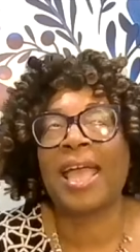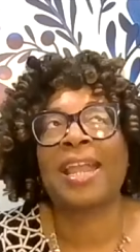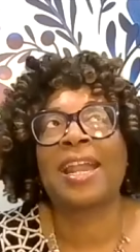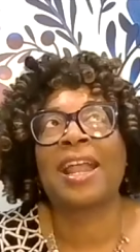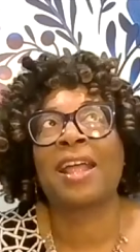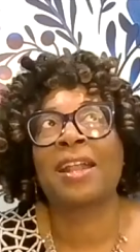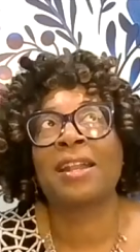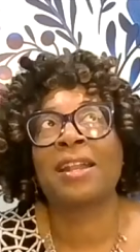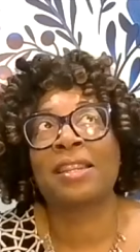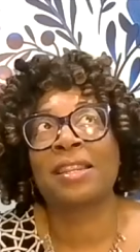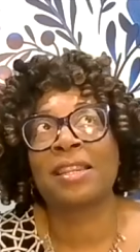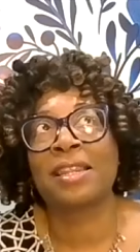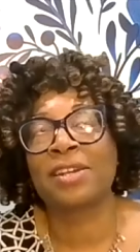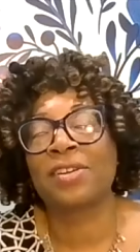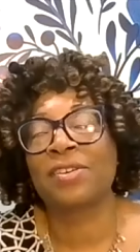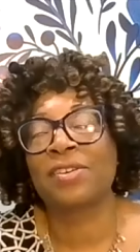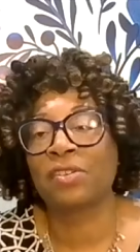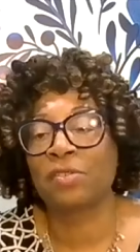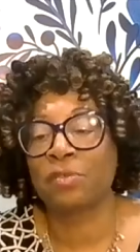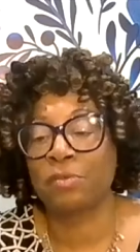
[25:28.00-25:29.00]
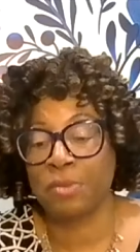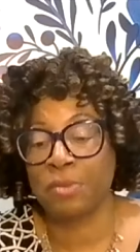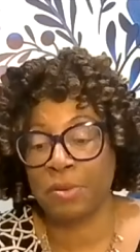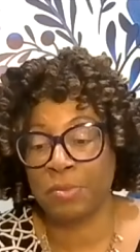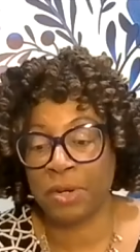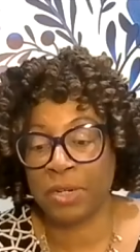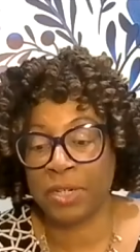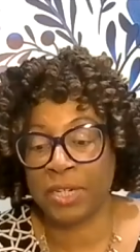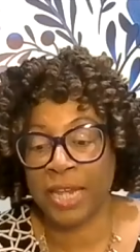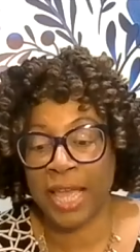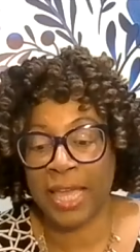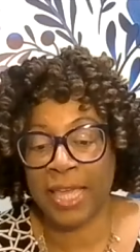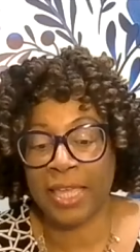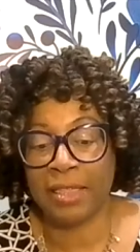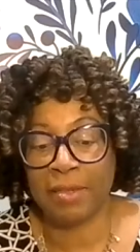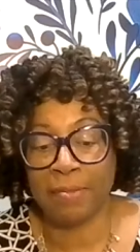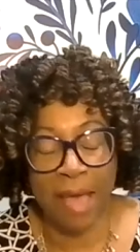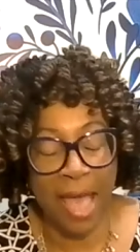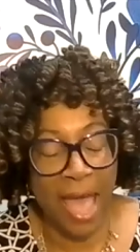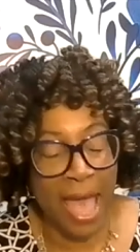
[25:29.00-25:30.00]
And I literally remember
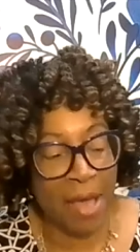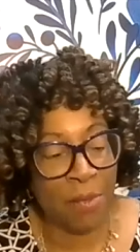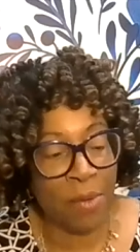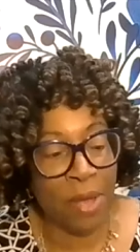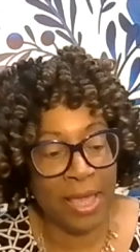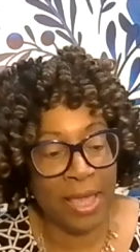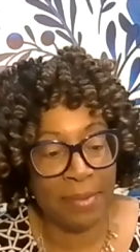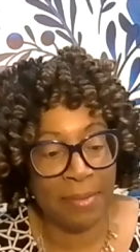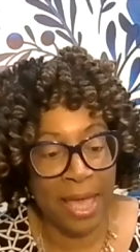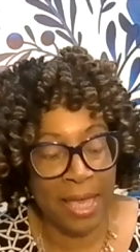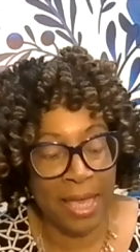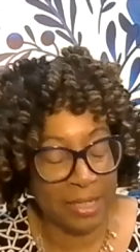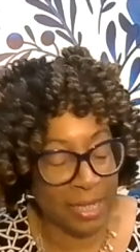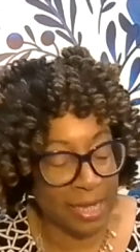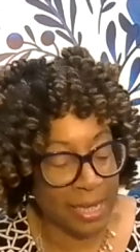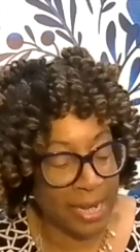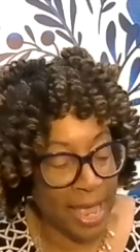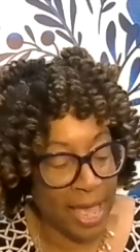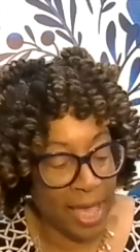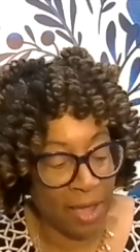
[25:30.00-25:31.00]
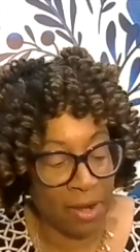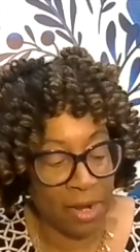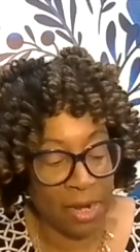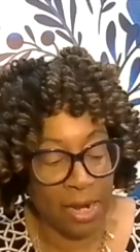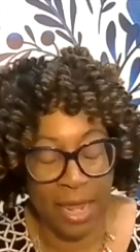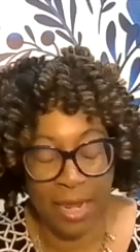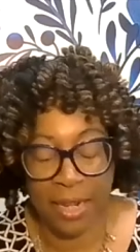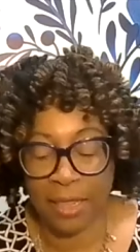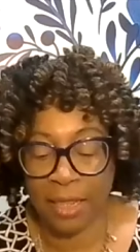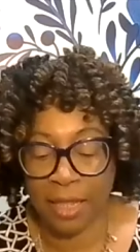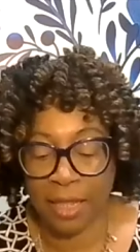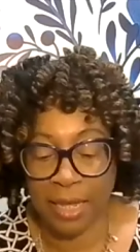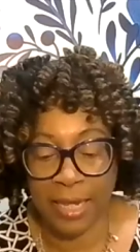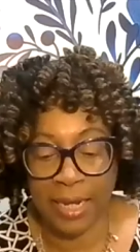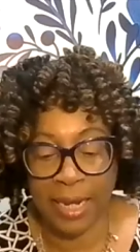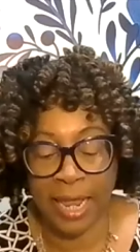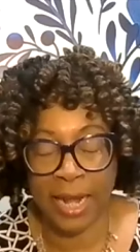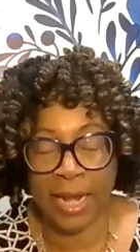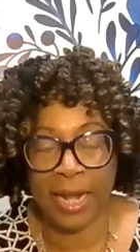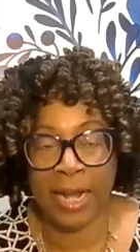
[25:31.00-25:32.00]
taking the uh, Awake magazine out and like
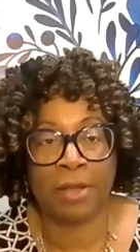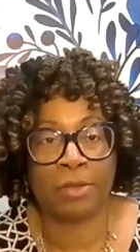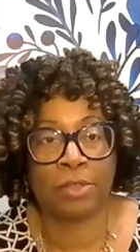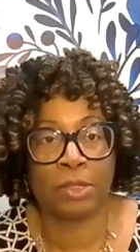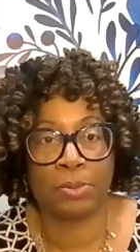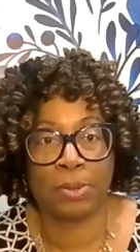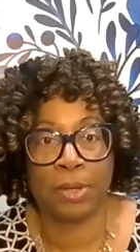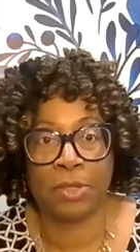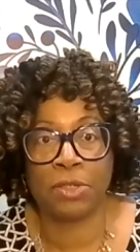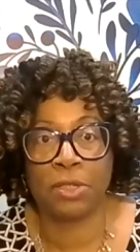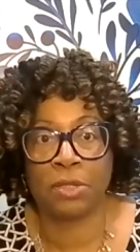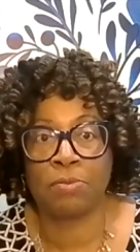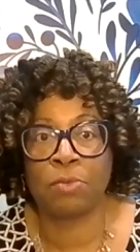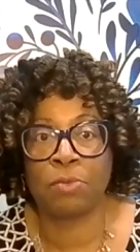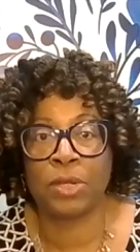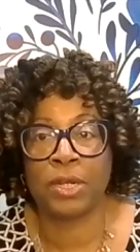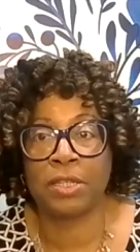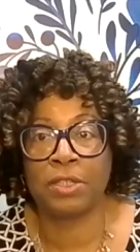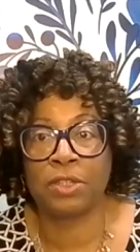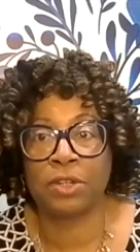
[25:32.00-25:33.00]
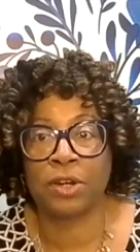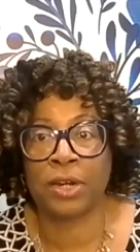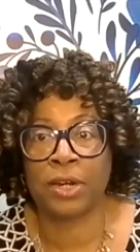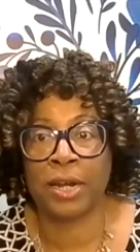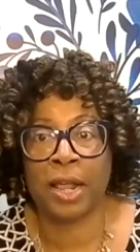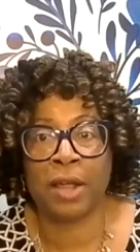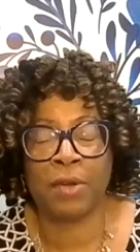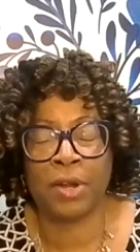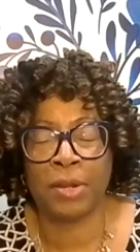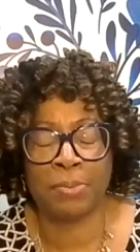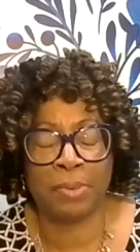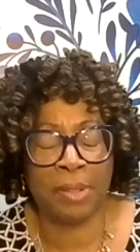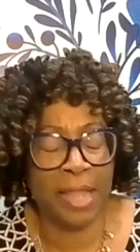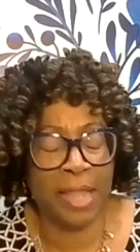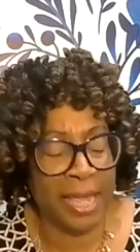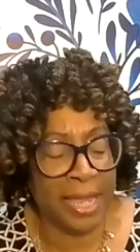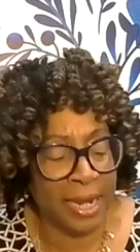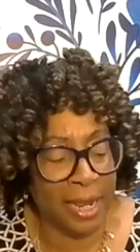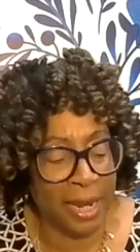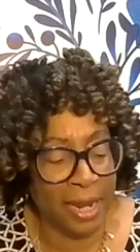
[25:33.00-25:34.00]
looking at it. I was supposed to witness to her, and I already
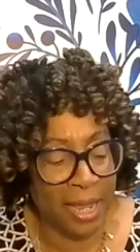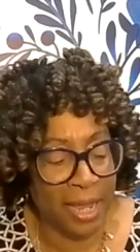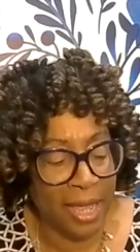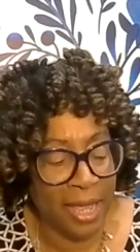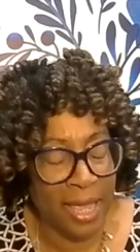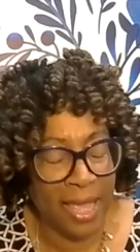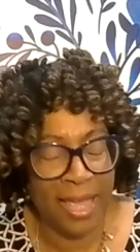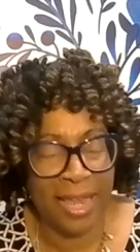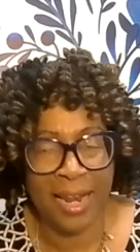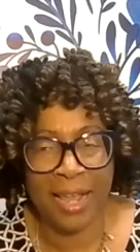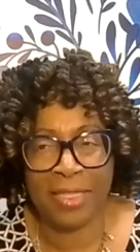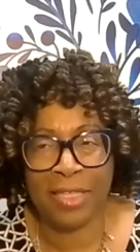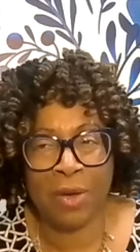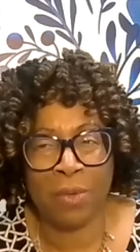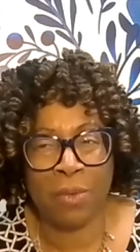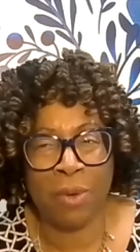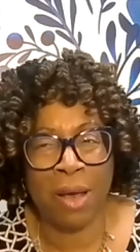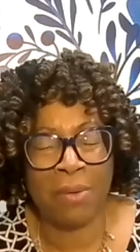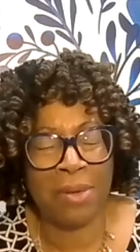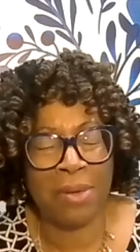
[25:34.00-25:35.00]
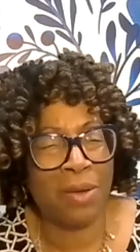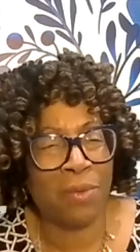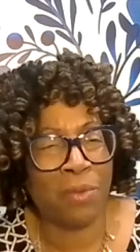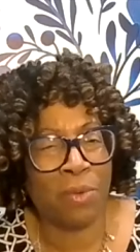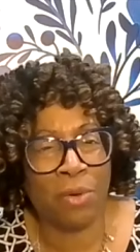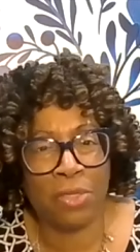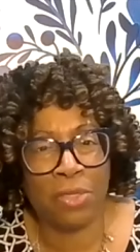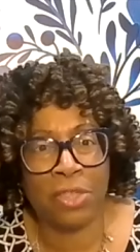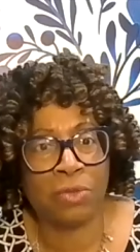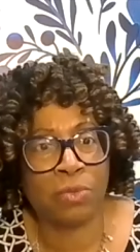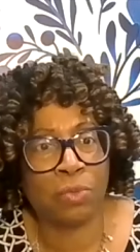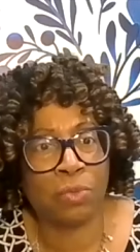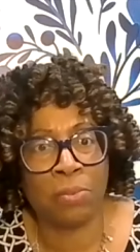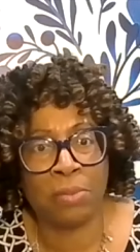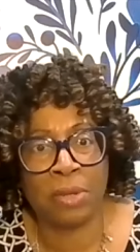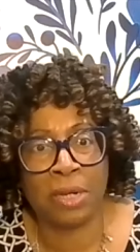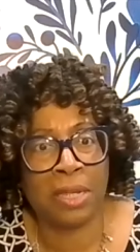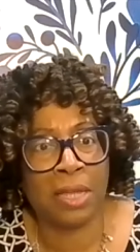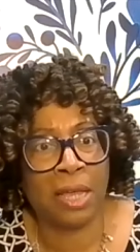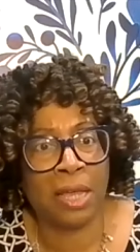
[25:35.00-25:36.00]
planned it. And I thought, why would I want this
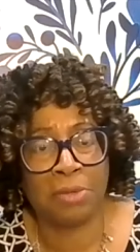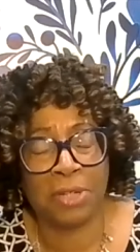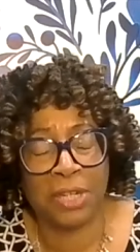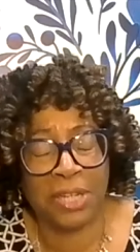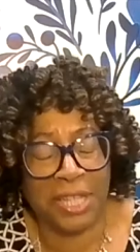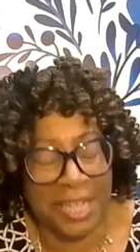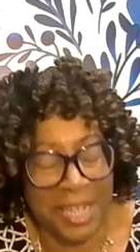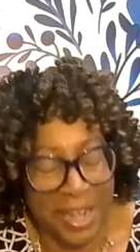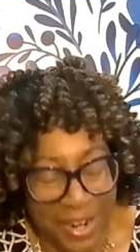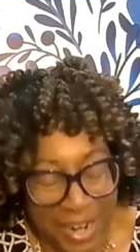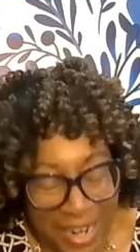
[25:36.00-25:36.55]
woman to come to the